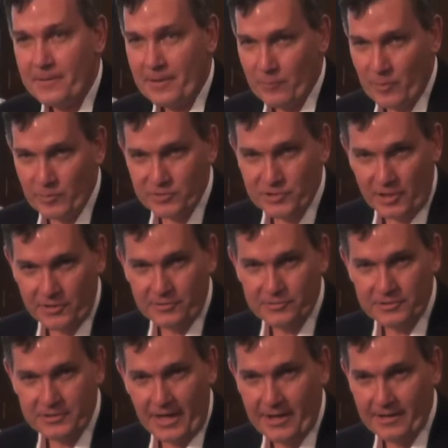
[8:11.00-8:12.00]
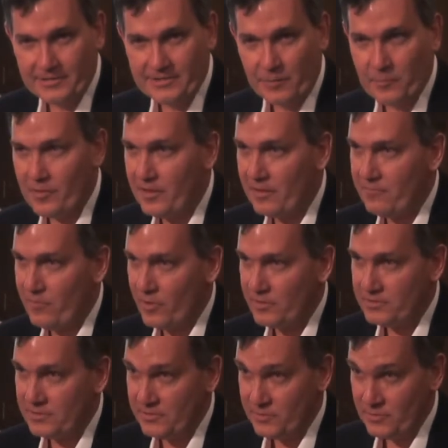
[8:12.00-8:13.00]
And we will show you today some of the
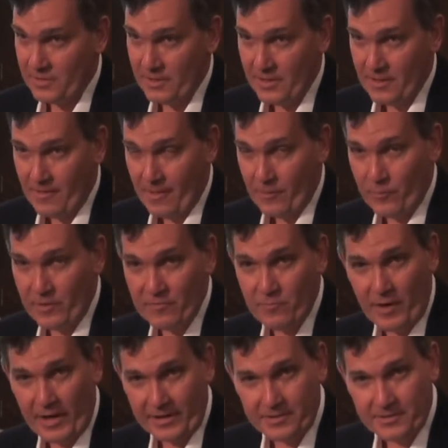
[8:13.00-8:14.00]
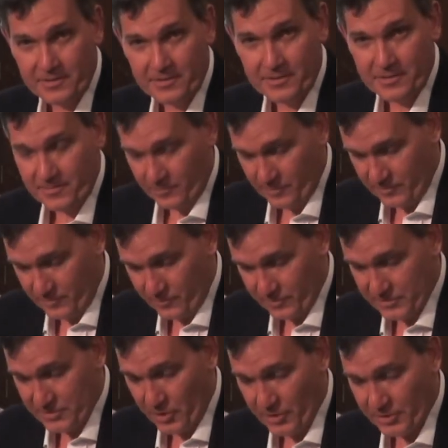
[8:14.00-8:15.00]
advances we've made with the
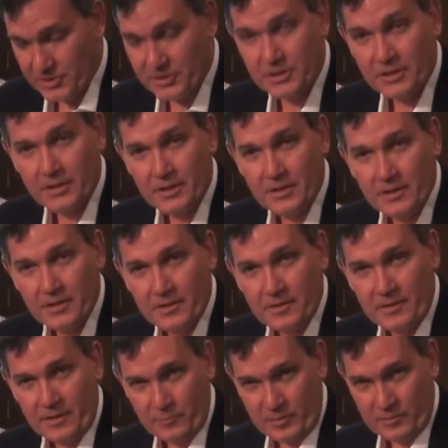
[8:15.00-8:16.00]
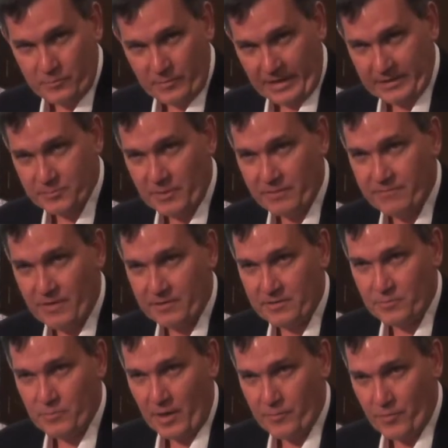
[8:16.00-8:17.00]
research that's been
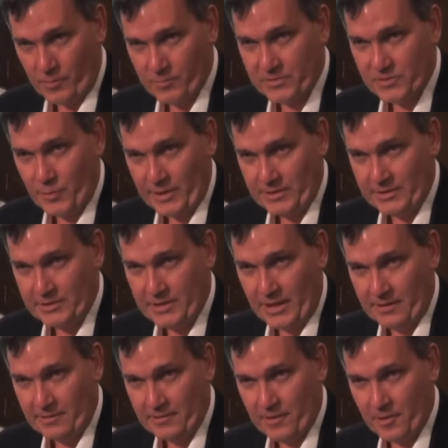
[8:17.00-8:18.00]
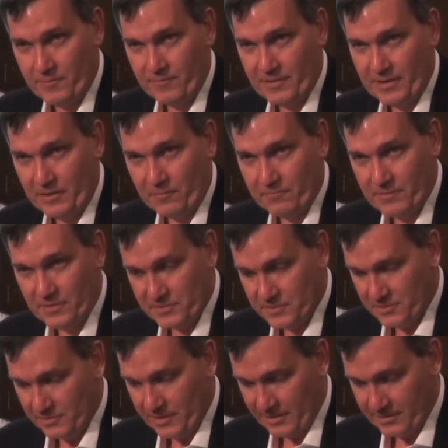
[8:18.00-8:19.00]
funded by Promise 2010 and hopefully
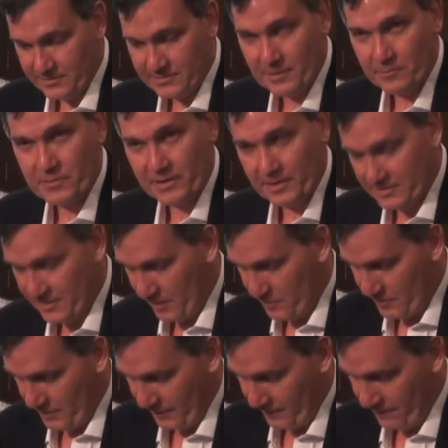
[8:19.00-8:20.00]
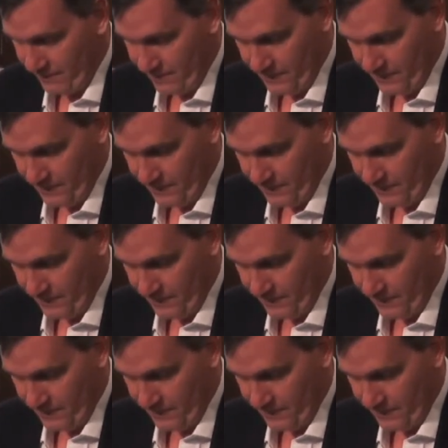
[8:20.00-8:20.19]
convince you that something is happening.